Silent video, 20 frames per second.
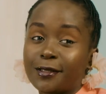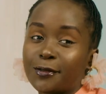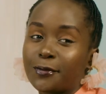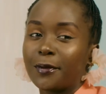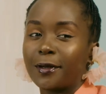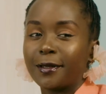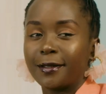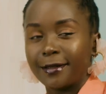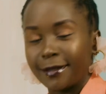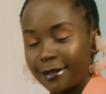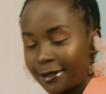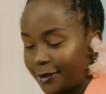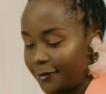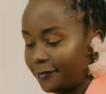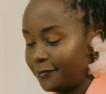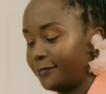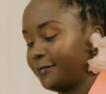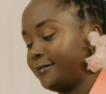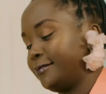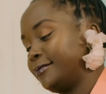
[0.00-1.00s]
this one day.
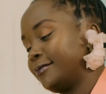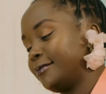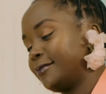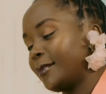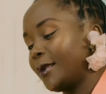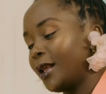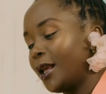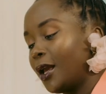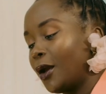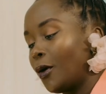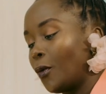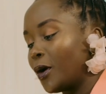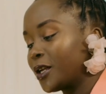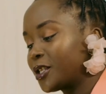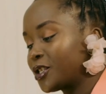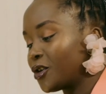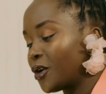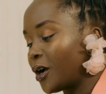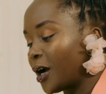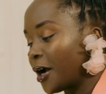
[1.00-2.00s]

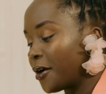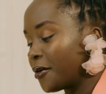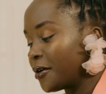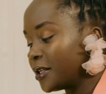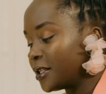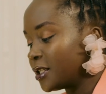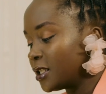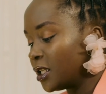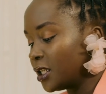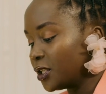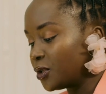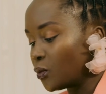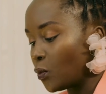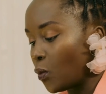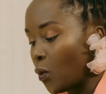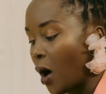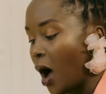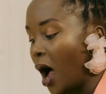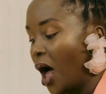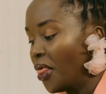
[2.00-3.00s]
What's your current net
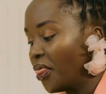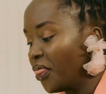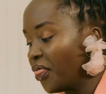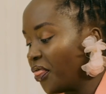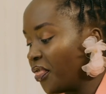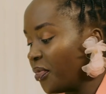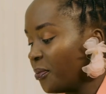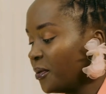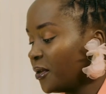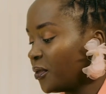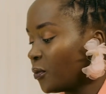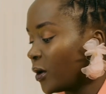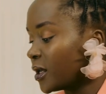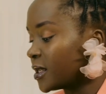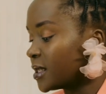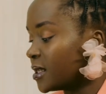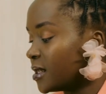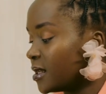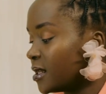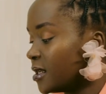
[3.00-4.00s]
worth?
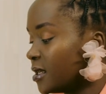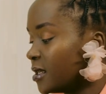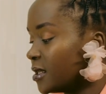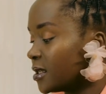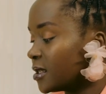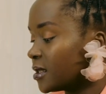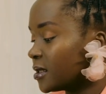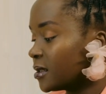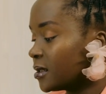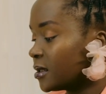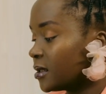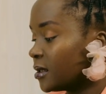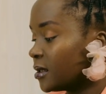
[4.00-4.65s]
What's this?